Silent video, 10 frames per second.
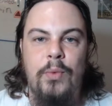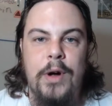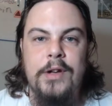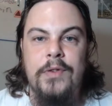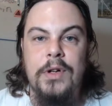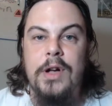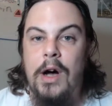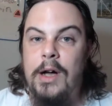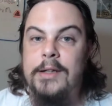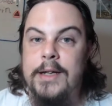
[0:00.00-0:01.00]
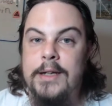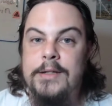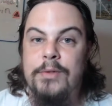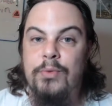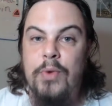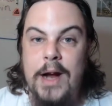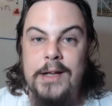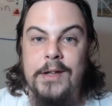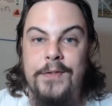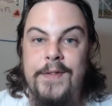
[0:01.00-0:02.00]
one of her colleagues right in
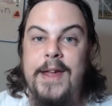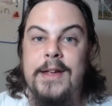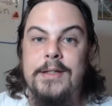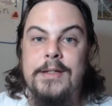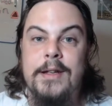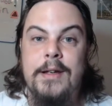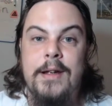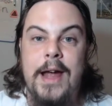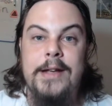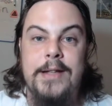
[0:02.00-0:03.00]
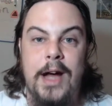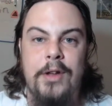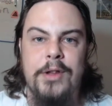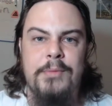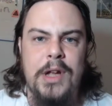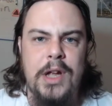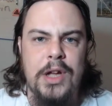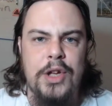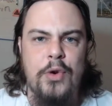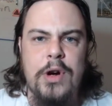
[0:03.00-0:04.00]
the face and tell them,
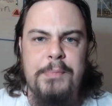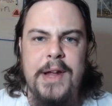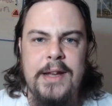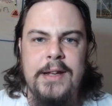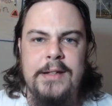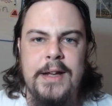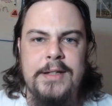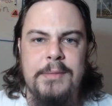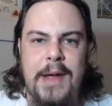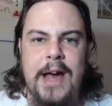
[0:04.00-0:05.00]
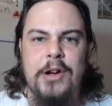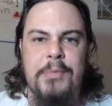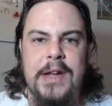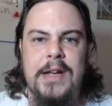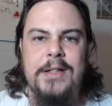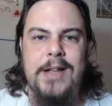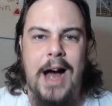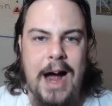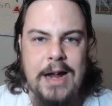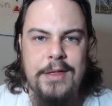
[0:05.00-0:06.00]
your opinion doesn't matter because
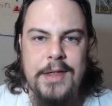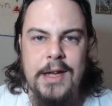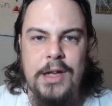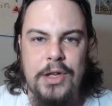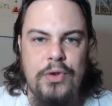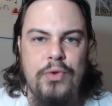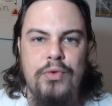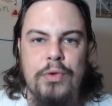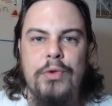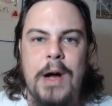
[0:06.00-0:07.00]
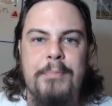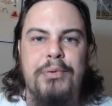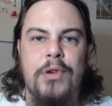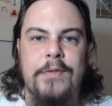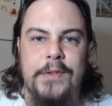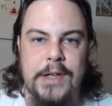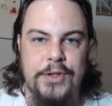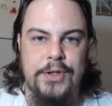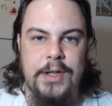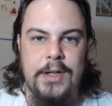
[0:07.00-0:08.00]
I think you grew up
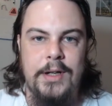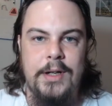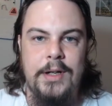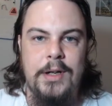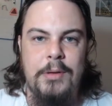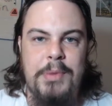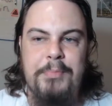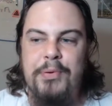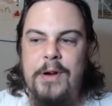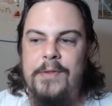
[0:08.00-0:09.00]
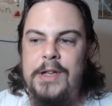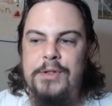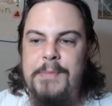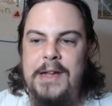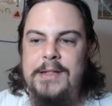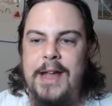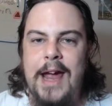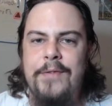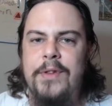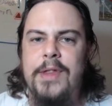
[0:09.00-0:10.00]
privileged. But privilege means
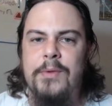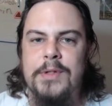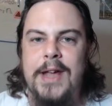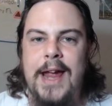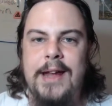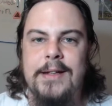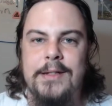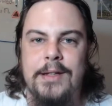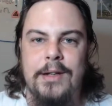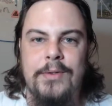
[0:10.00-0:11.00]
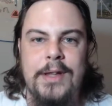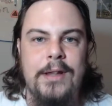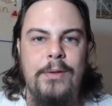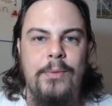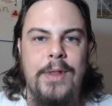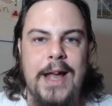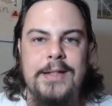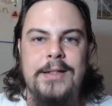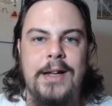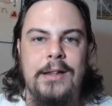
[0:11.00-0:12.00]
everything was handed to you, and
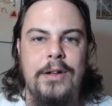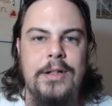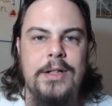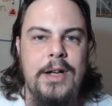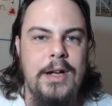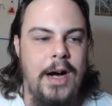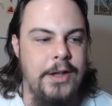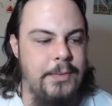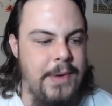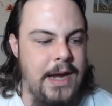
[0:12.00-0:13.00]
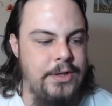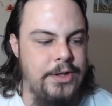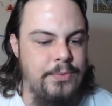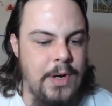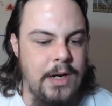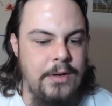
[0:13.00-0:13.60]
last I looked on the pages where